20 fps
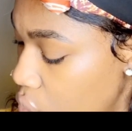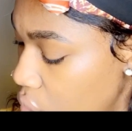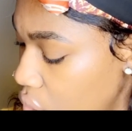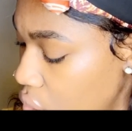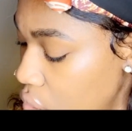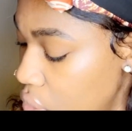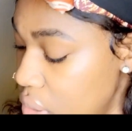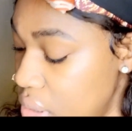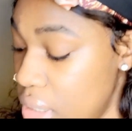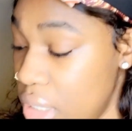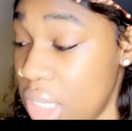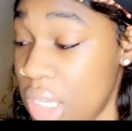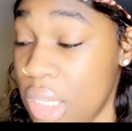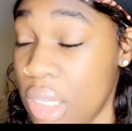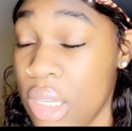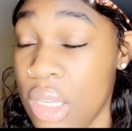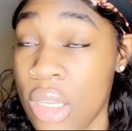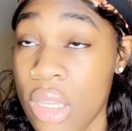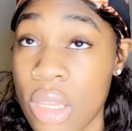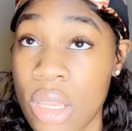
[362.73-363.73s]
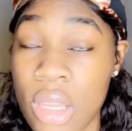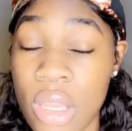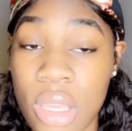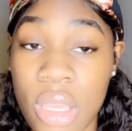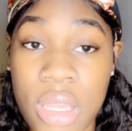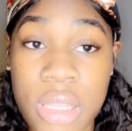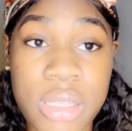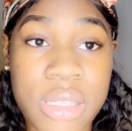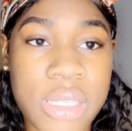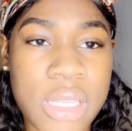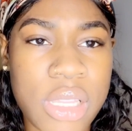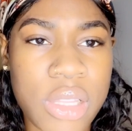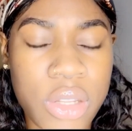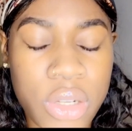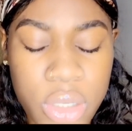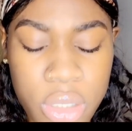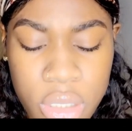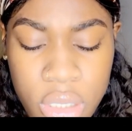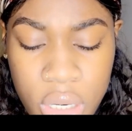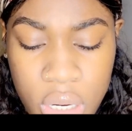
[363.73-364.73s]
want to use a
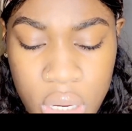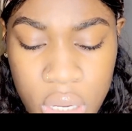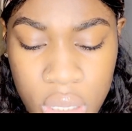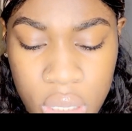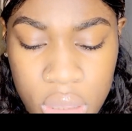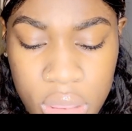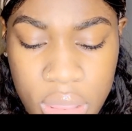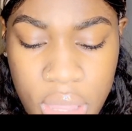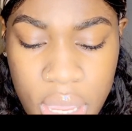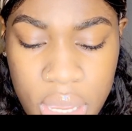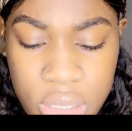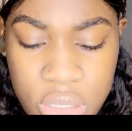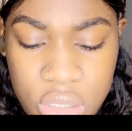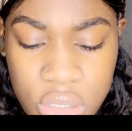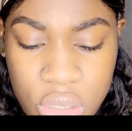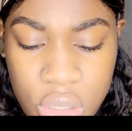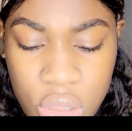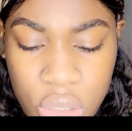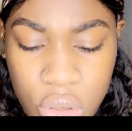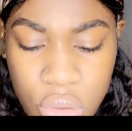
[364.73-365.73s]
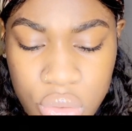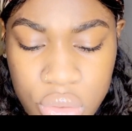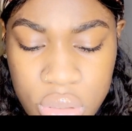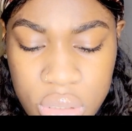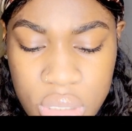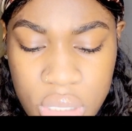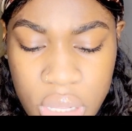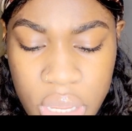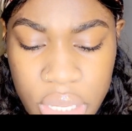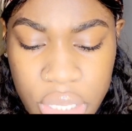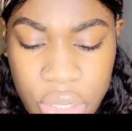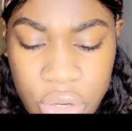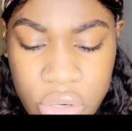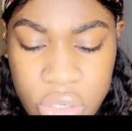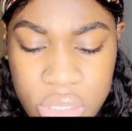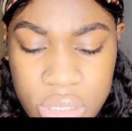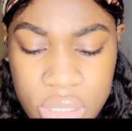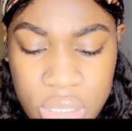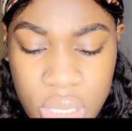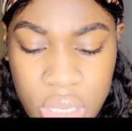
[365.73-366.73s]
concealer that is close to like your
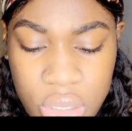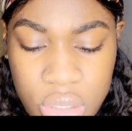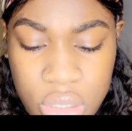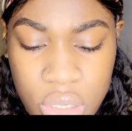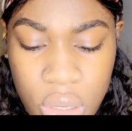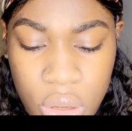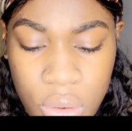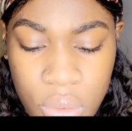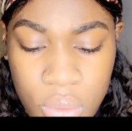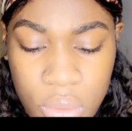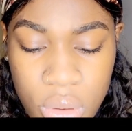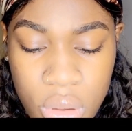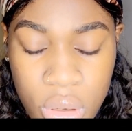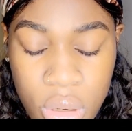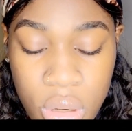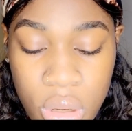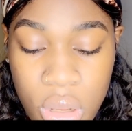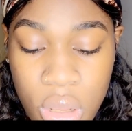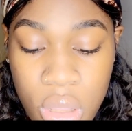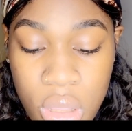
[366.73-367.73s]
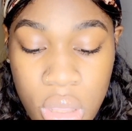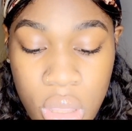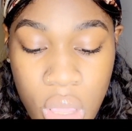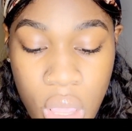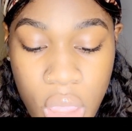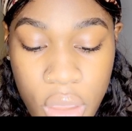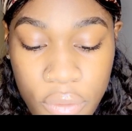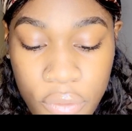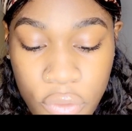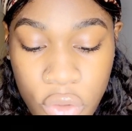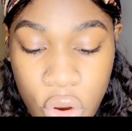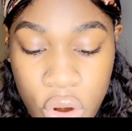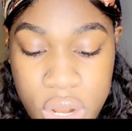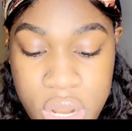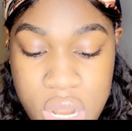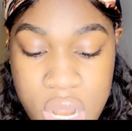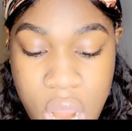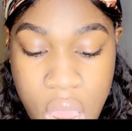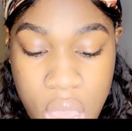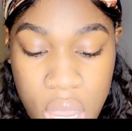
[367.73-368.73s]
skin tone. If you're
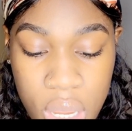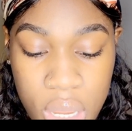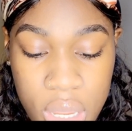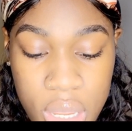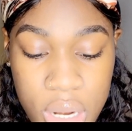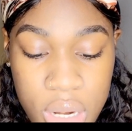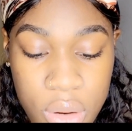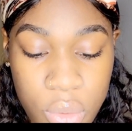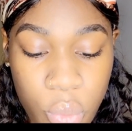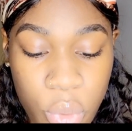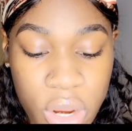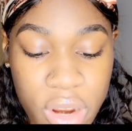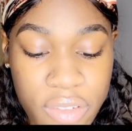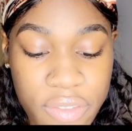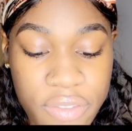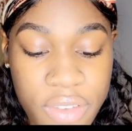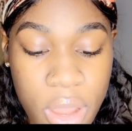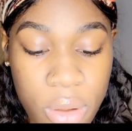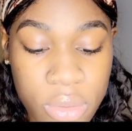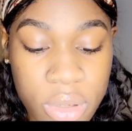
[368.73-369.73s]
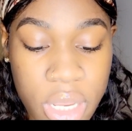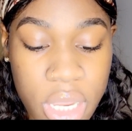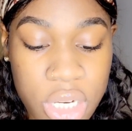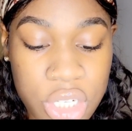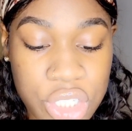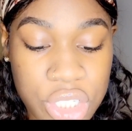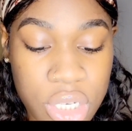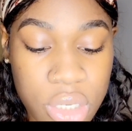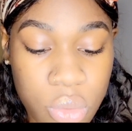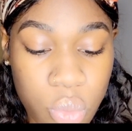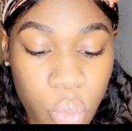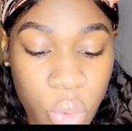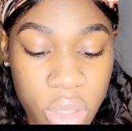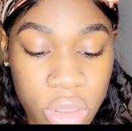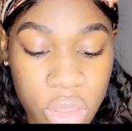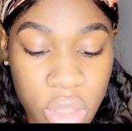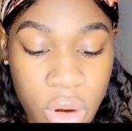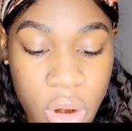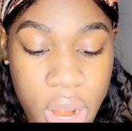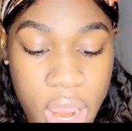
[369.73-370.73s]
not gonna wear foundation
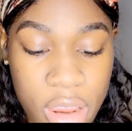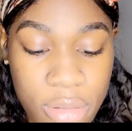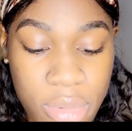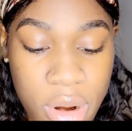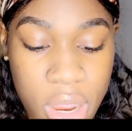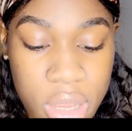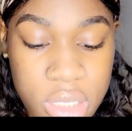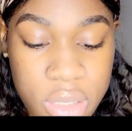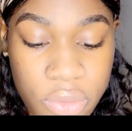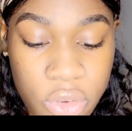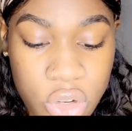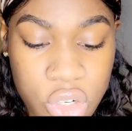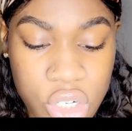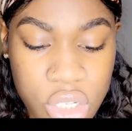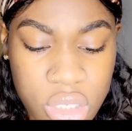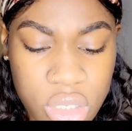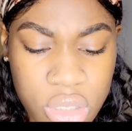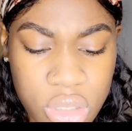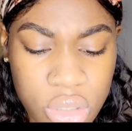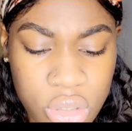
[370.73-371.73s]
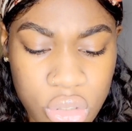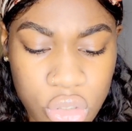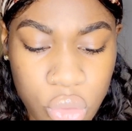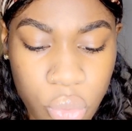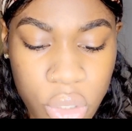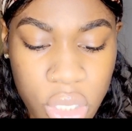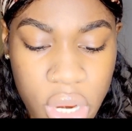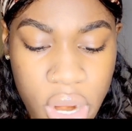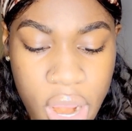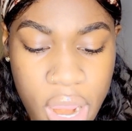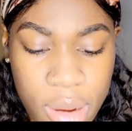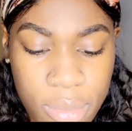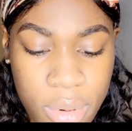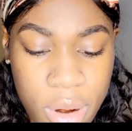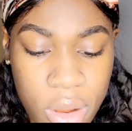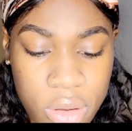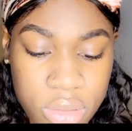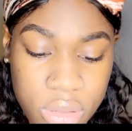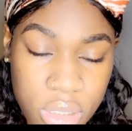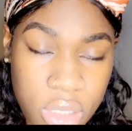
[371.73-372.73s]
with your eyebrows, if you're just doing your
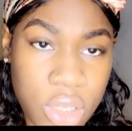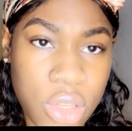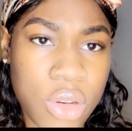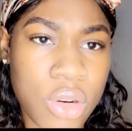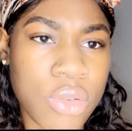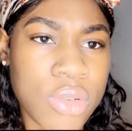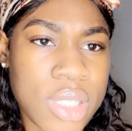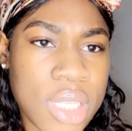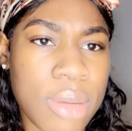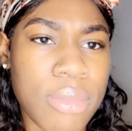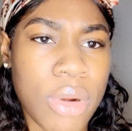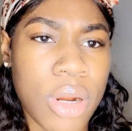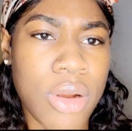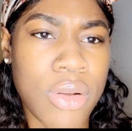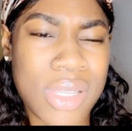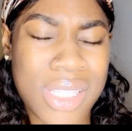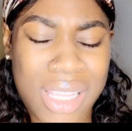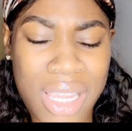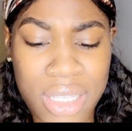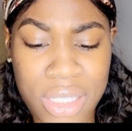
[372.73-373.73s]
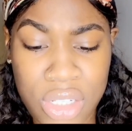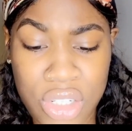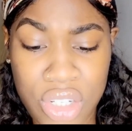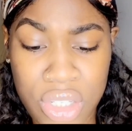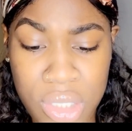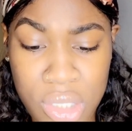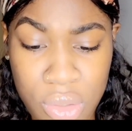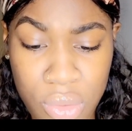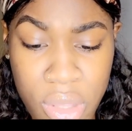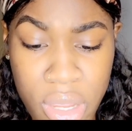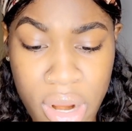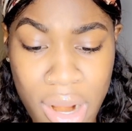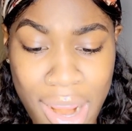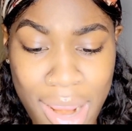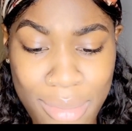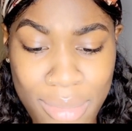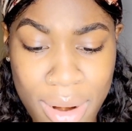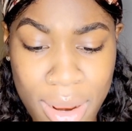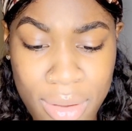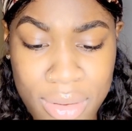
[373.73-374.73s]
eyebrows, you know, some girls like to just do their
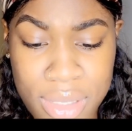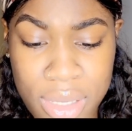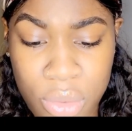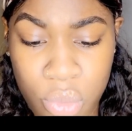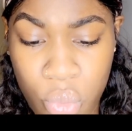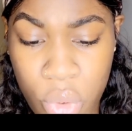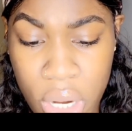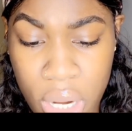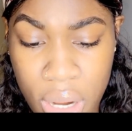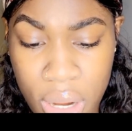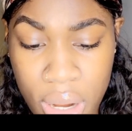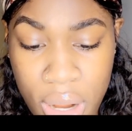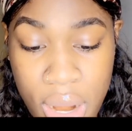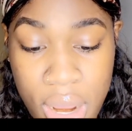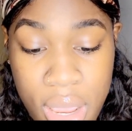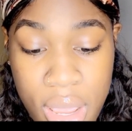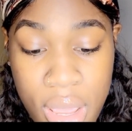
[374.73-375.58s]
eyebrows and wear